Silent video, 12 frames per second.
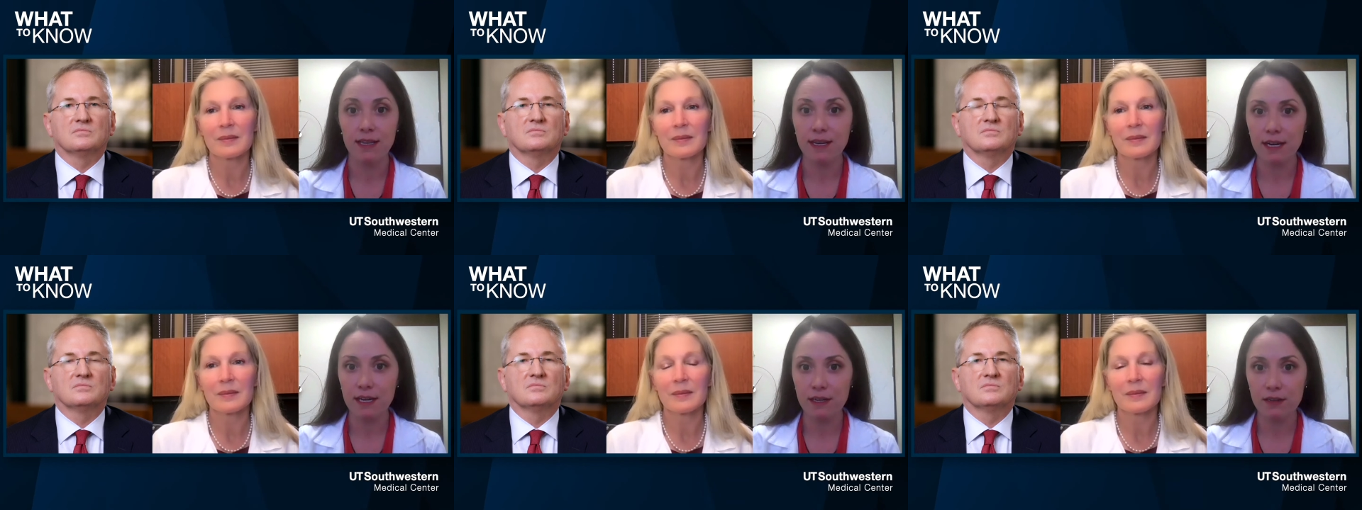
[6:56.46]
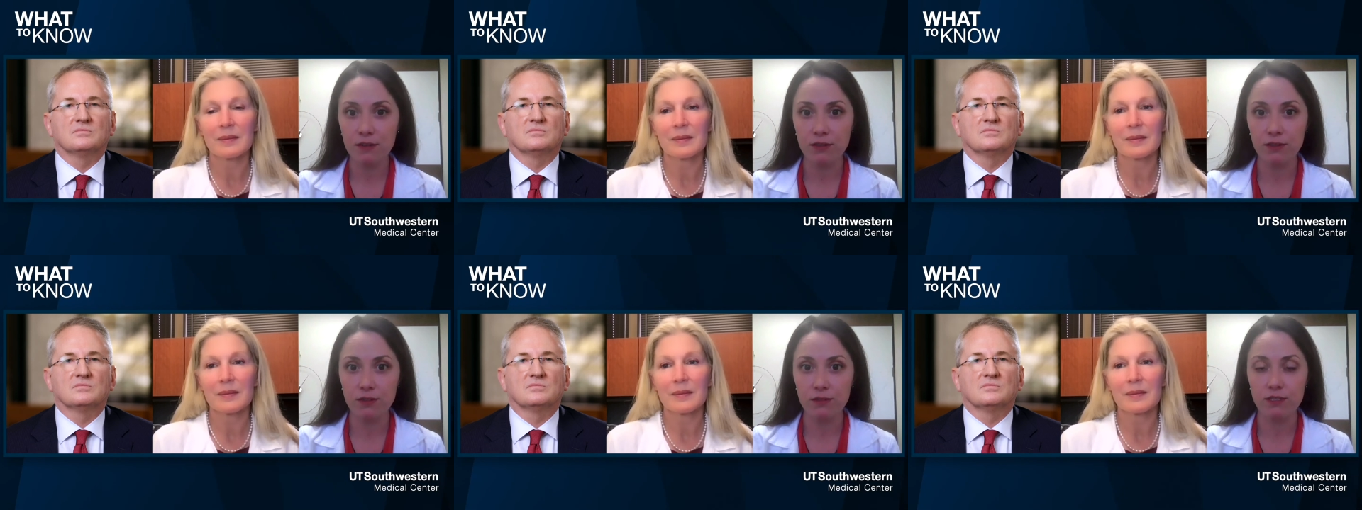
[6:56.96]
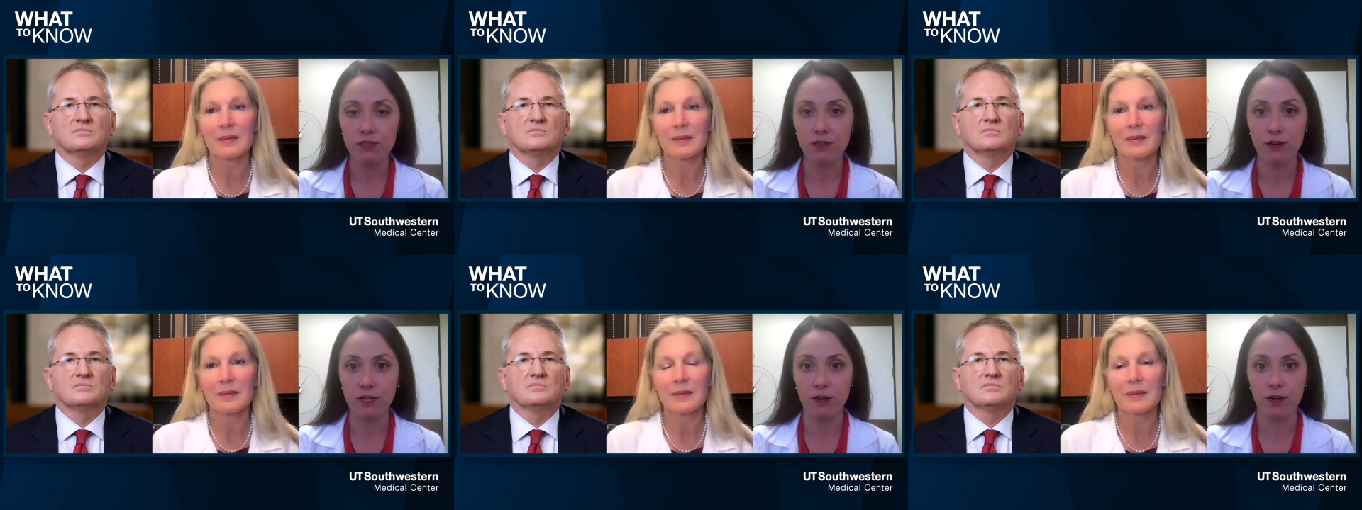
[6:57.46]
Speaker 1: That can include
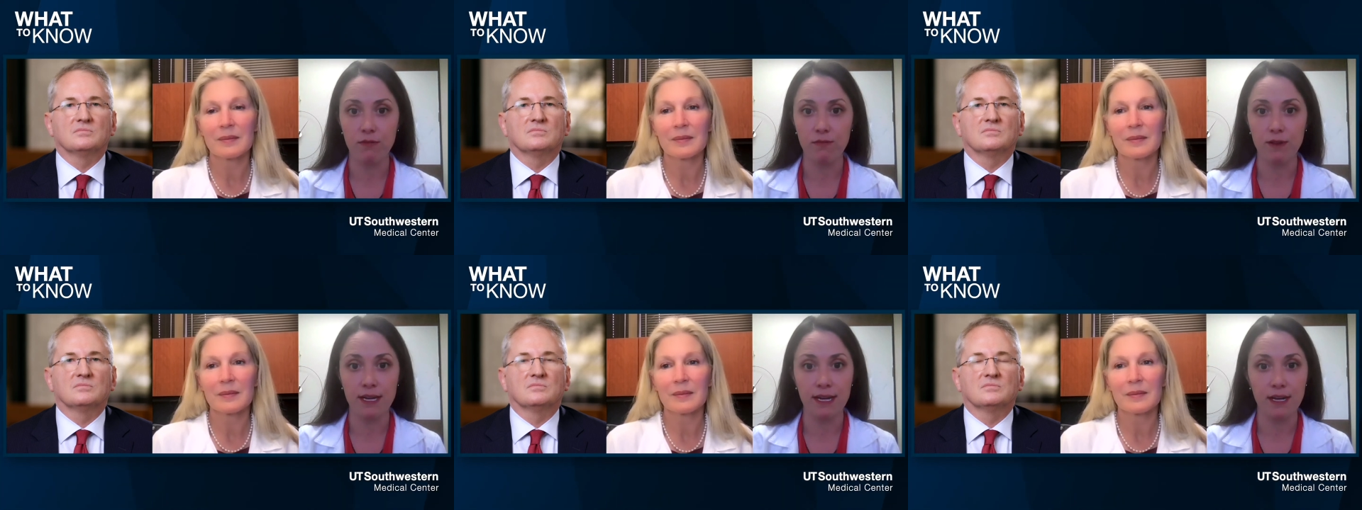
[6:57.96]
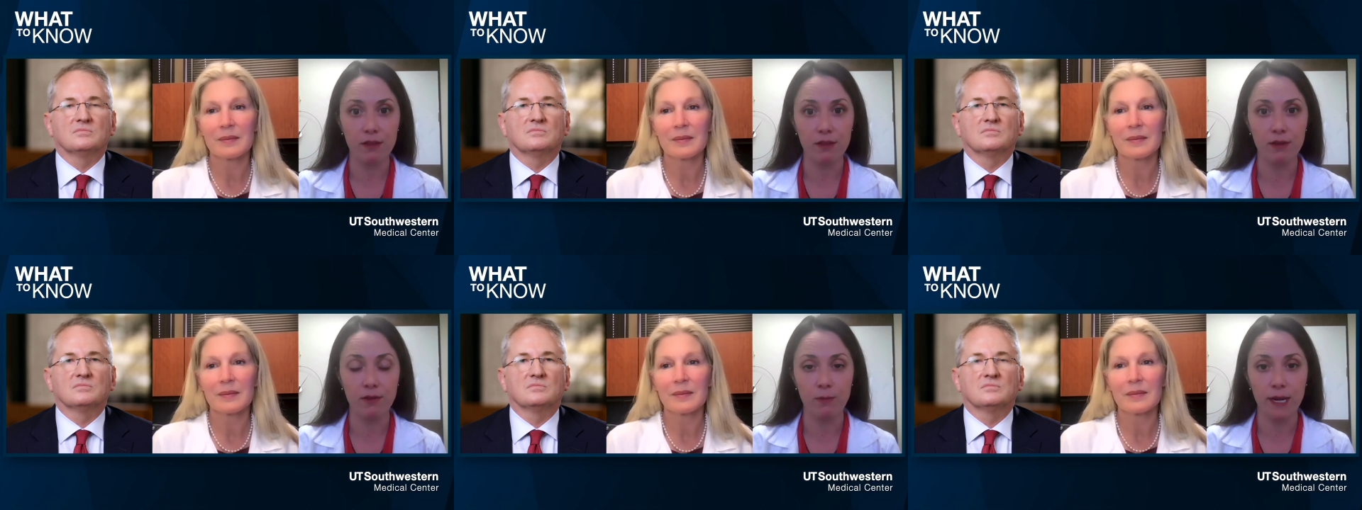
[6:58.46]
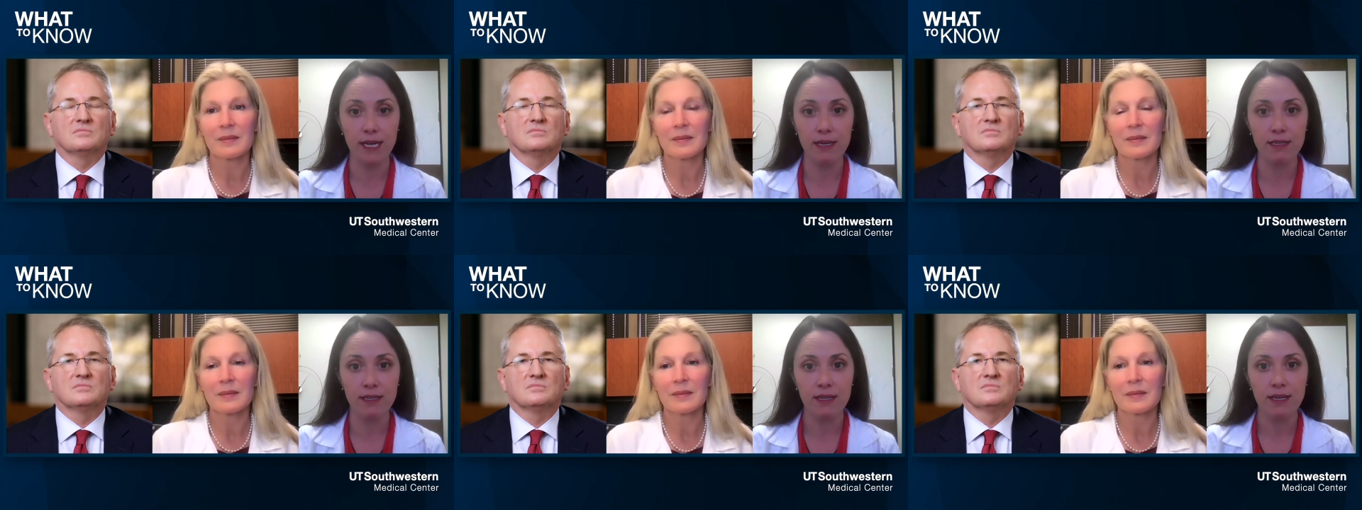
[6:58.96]
starting off at a healthier
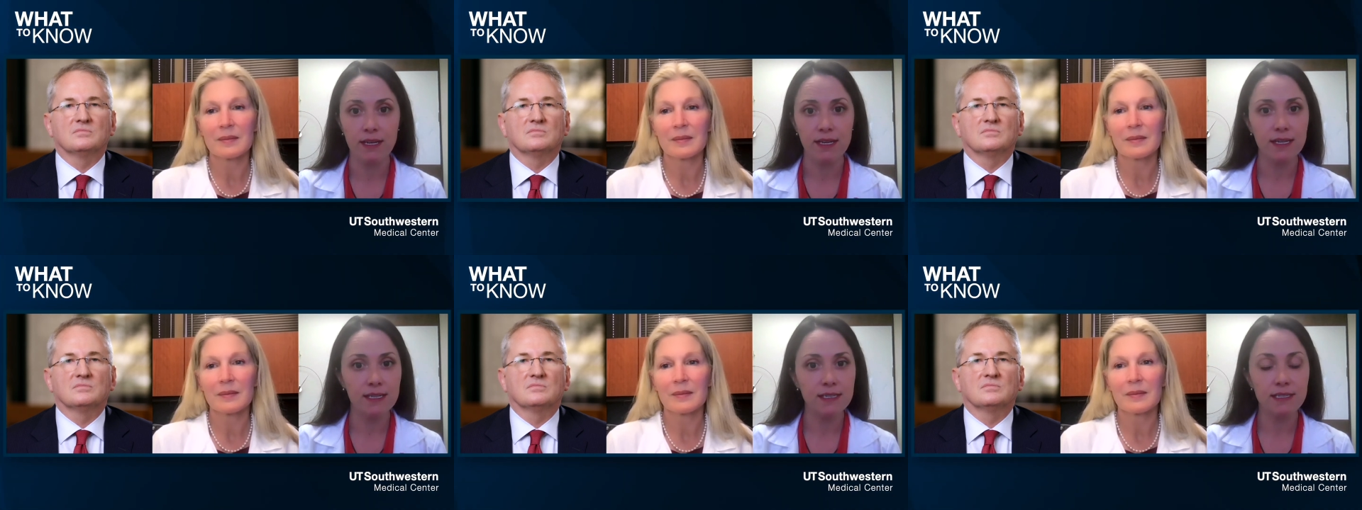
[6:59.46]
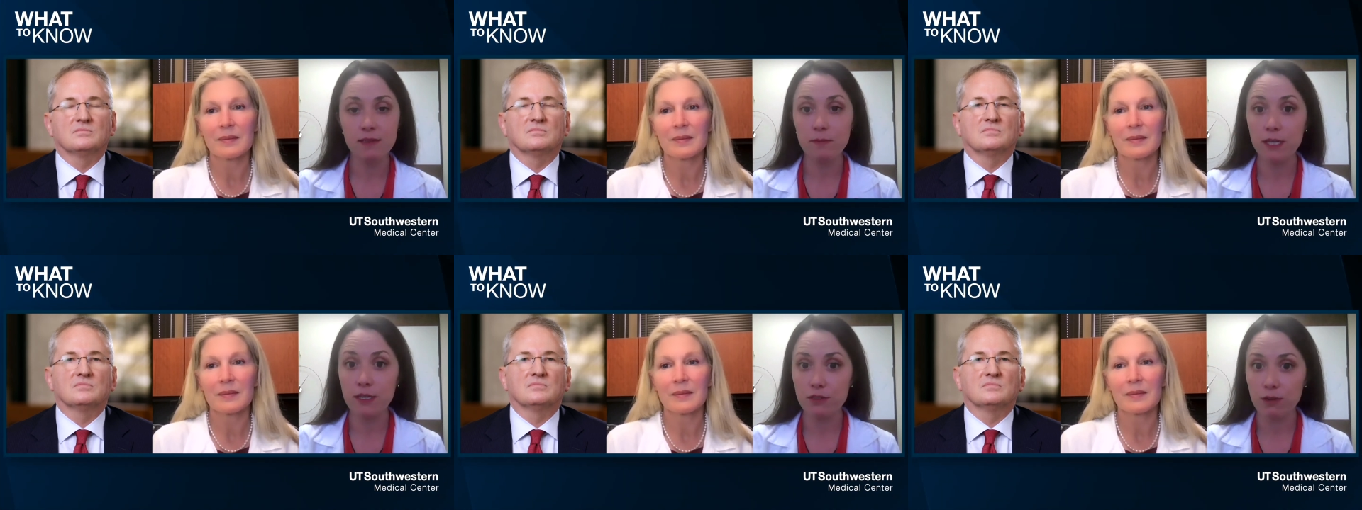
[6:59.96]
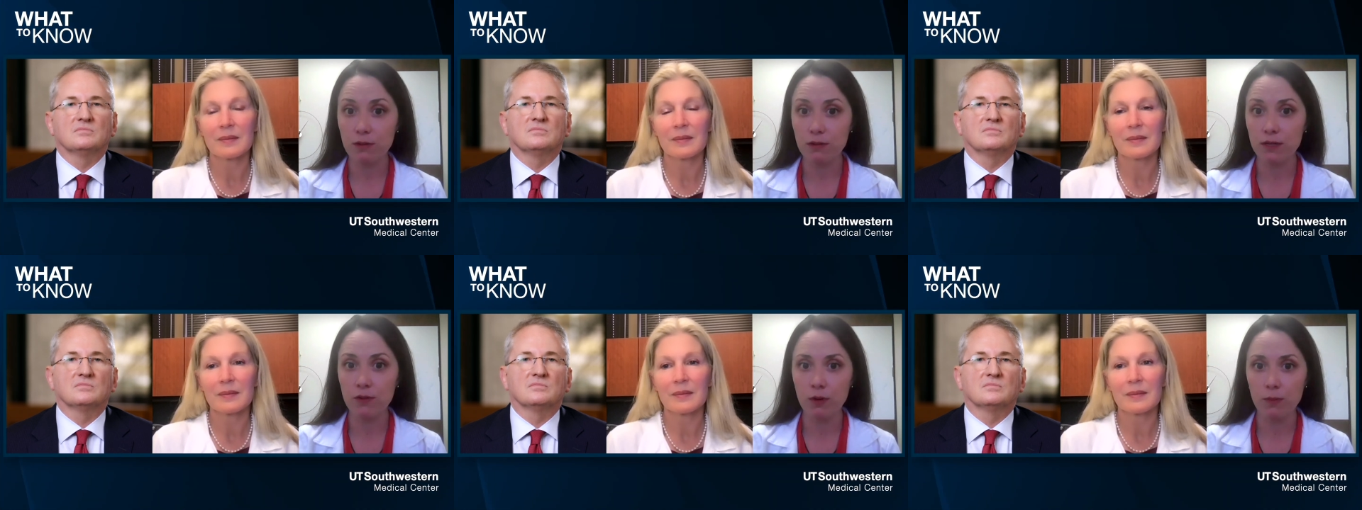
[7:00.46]
weight. And it doesn't mean a
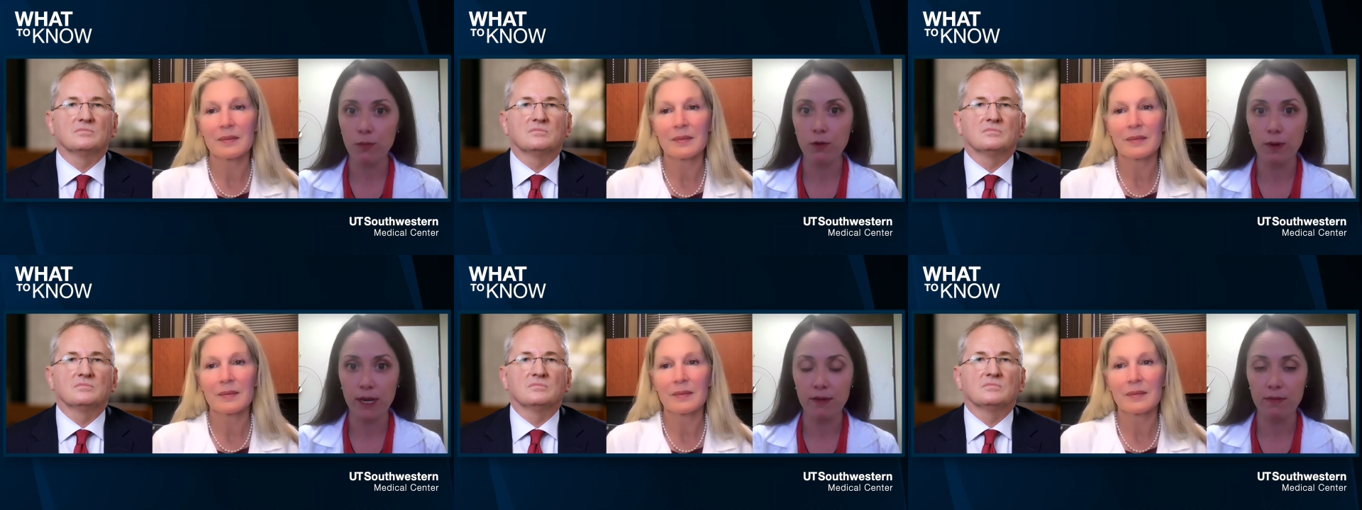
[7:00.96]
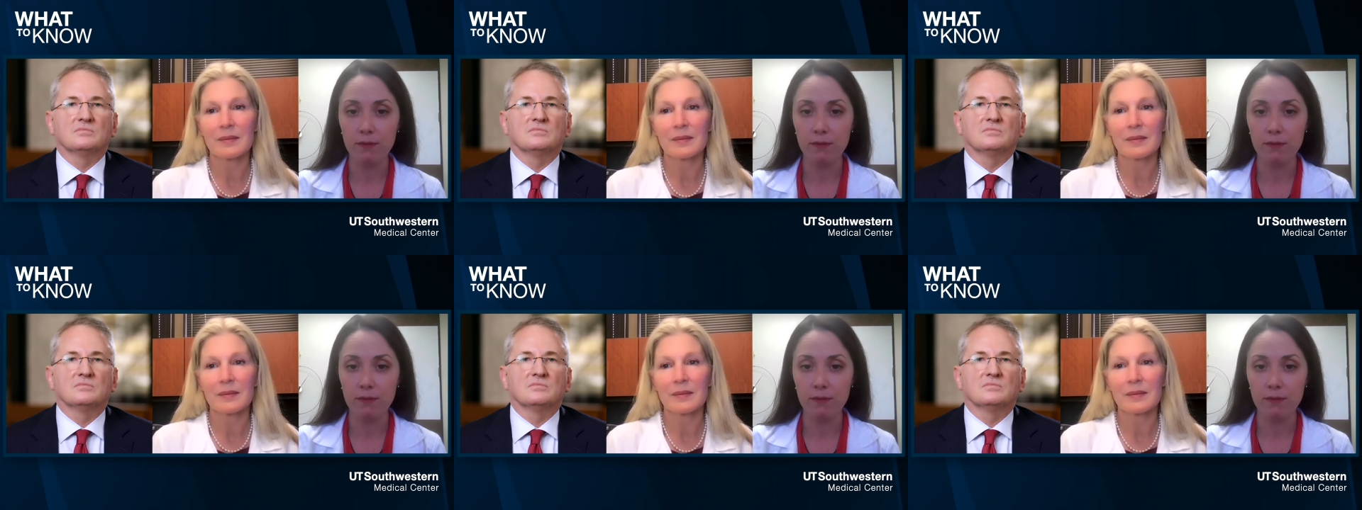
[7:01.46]
totally normal weight,